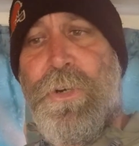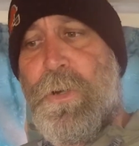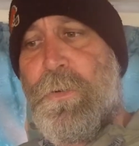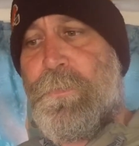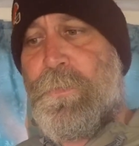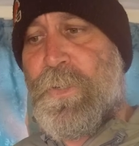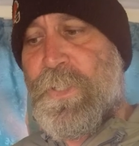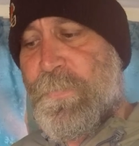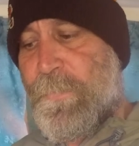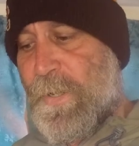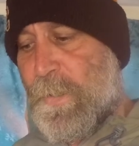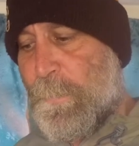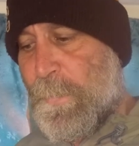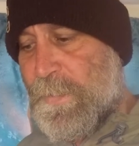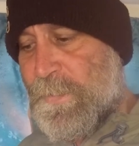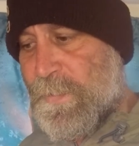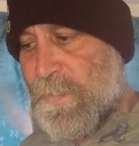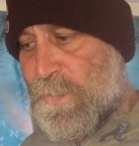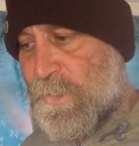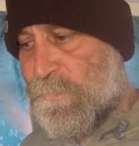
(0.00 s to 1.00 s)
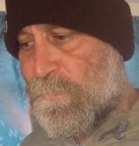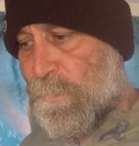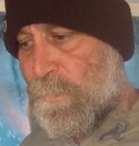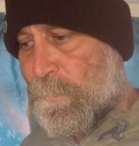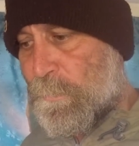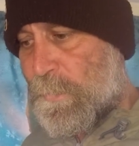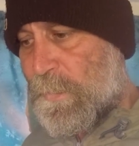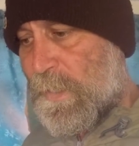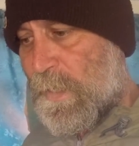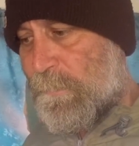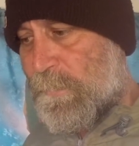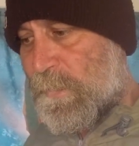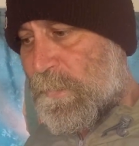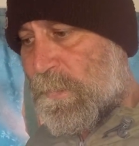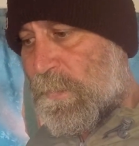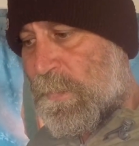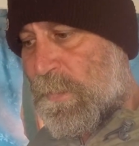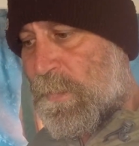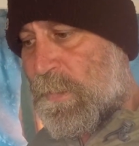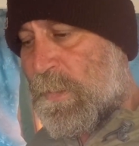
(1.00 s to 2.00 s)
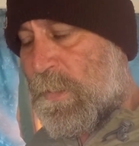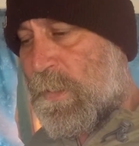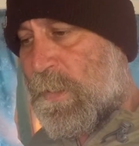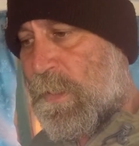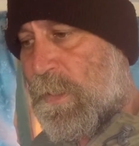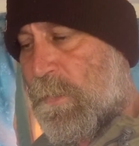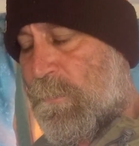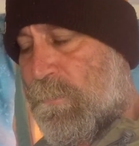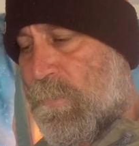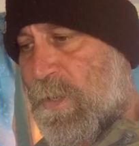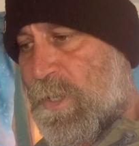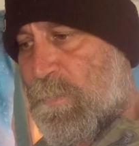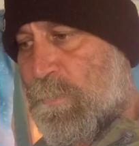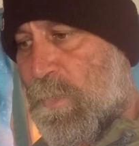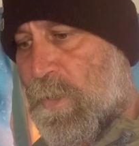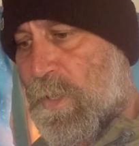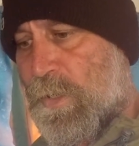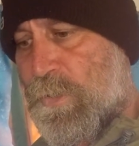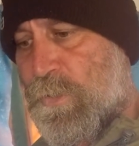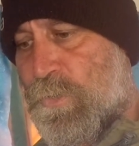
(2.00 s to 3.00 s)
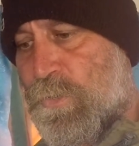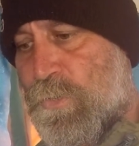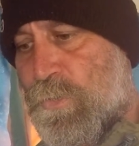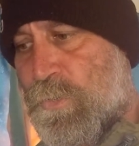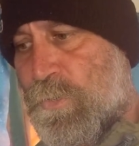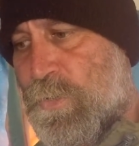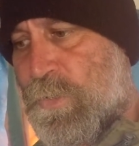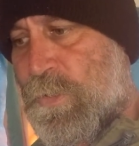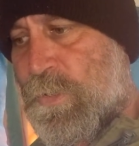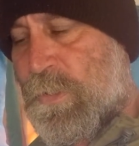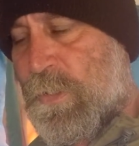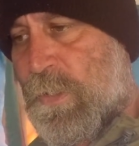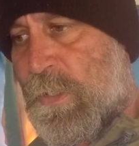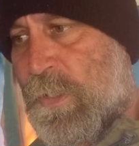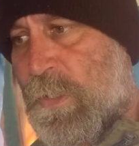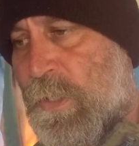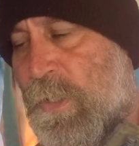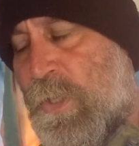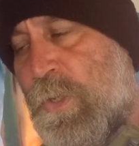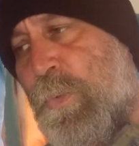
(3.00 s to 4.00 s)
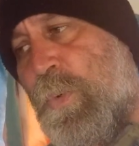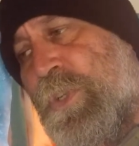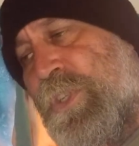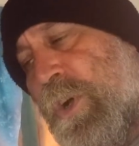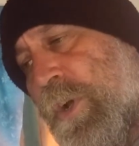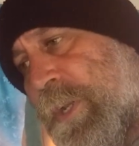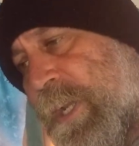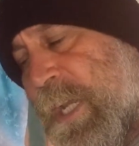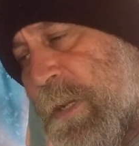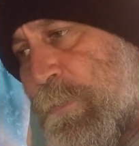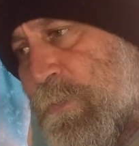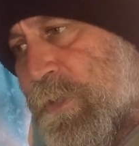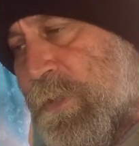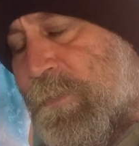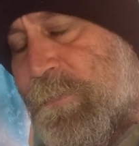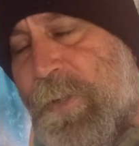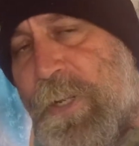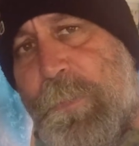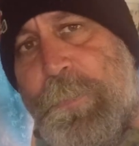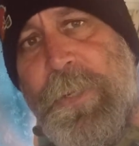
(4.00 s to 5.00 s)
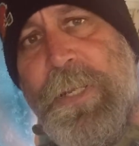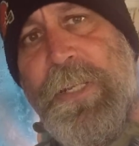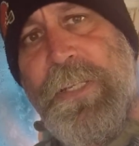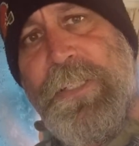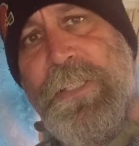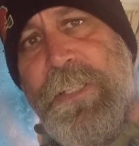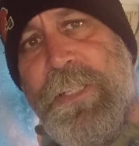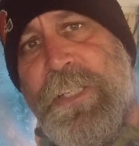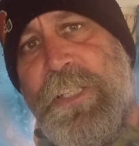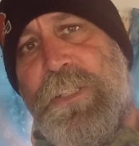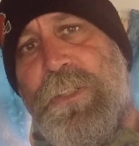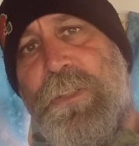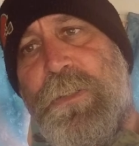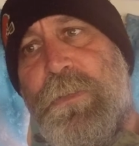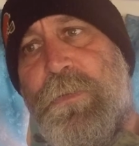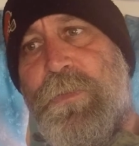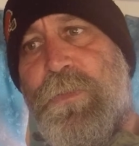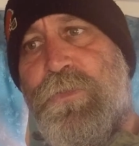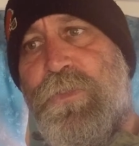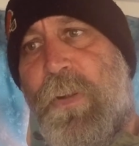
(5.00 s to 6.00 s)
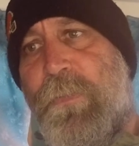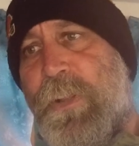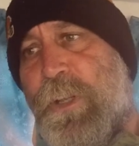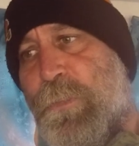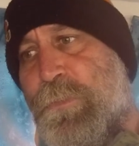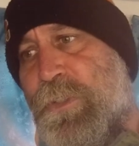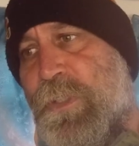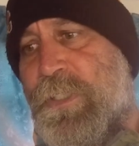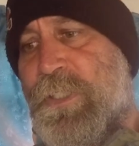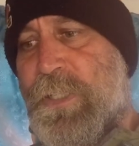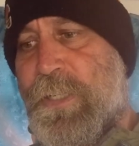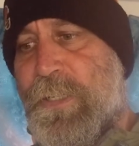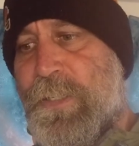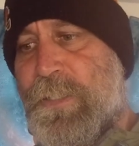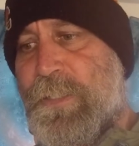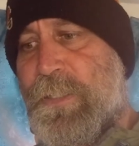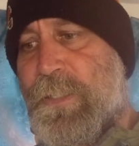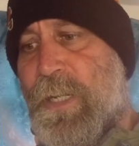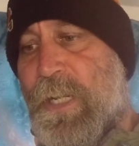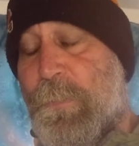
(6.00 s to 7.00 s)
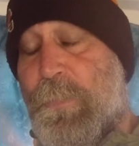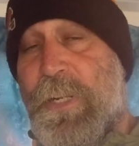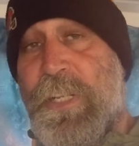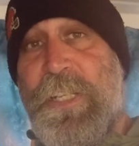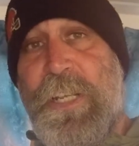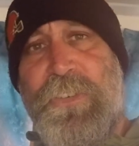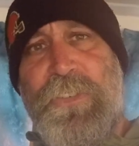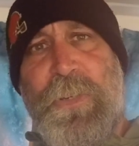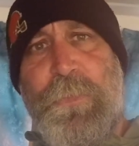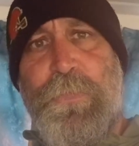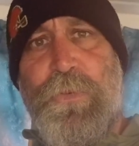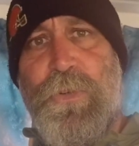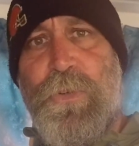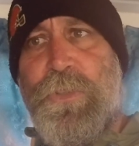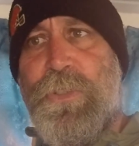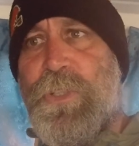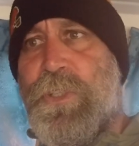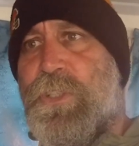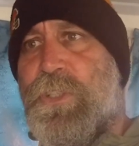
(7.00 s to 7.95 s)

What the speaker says: off because I've had a message from Kevin, a friend of mine was our neighbour in the Philippines, and he's travelling up to see us today, but he's actually brought us